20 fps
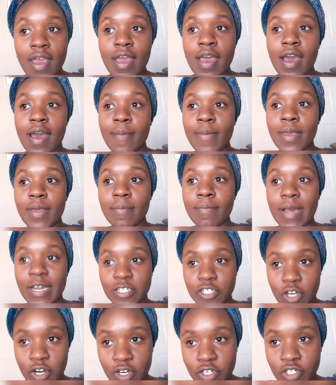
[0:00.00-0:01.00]
I mean, my
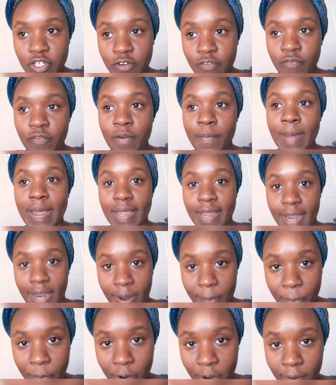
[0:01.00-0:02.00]
charger for my
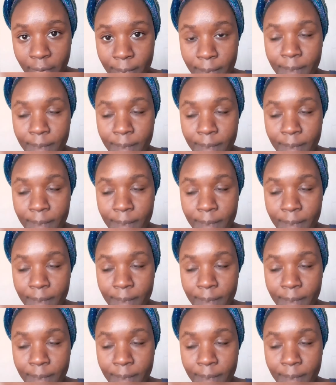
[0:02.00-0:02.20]
camera.